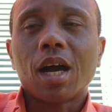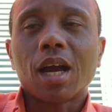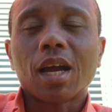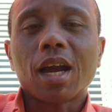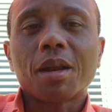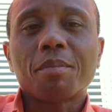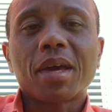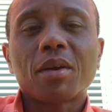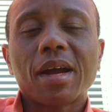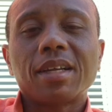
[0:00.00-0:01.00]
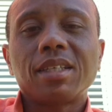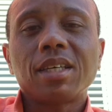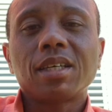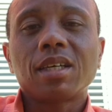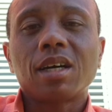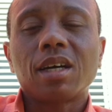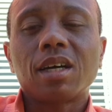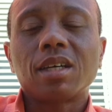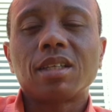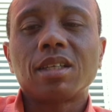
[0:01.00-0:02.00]
I got a better idea
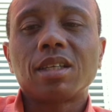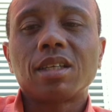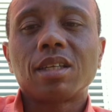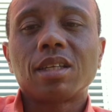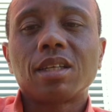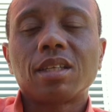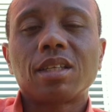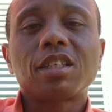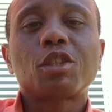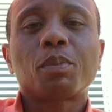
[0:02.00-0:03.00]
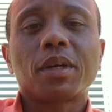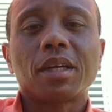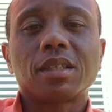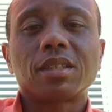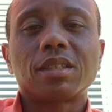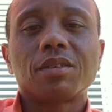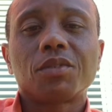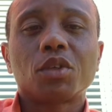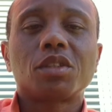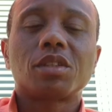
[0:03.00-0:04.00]
on disc brakes
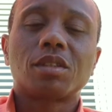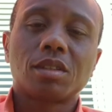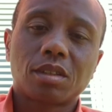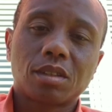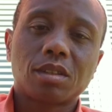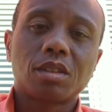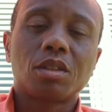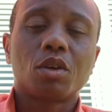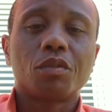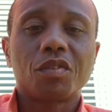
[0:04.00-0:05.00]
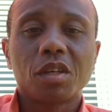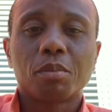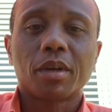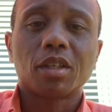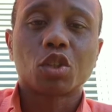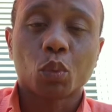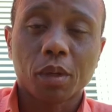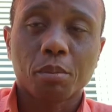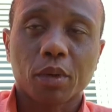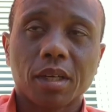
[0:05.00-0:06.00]
versus, V brakes or
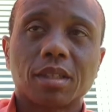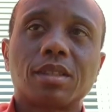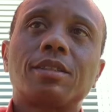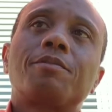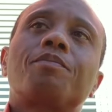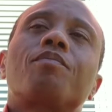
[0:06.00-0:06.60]
rim brakes,